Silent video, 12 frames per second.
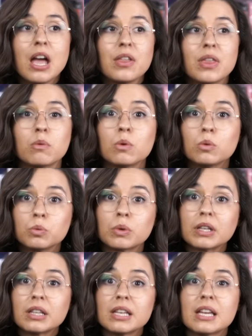that will
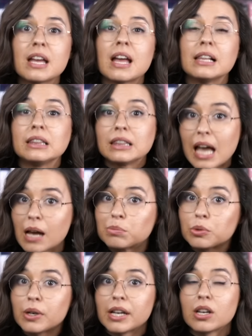really
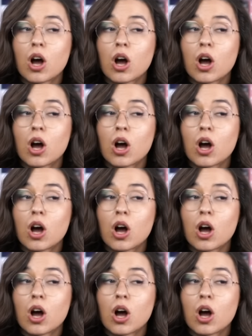elaborate